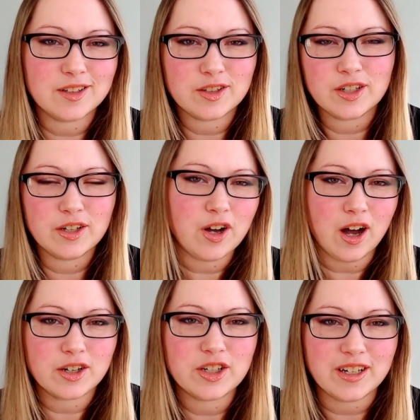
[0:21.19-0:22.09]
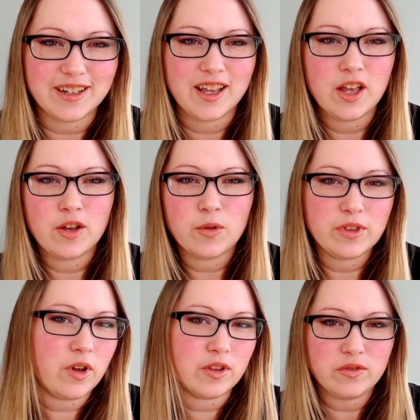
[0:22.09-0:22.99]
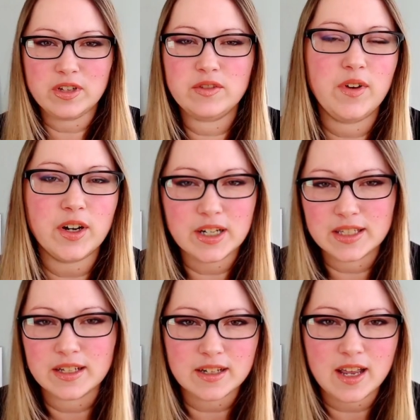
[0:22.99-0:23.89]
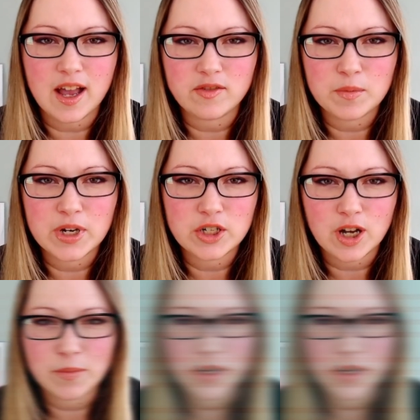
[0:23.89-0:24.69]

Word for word: concoction with all of these various things that I have in my shopping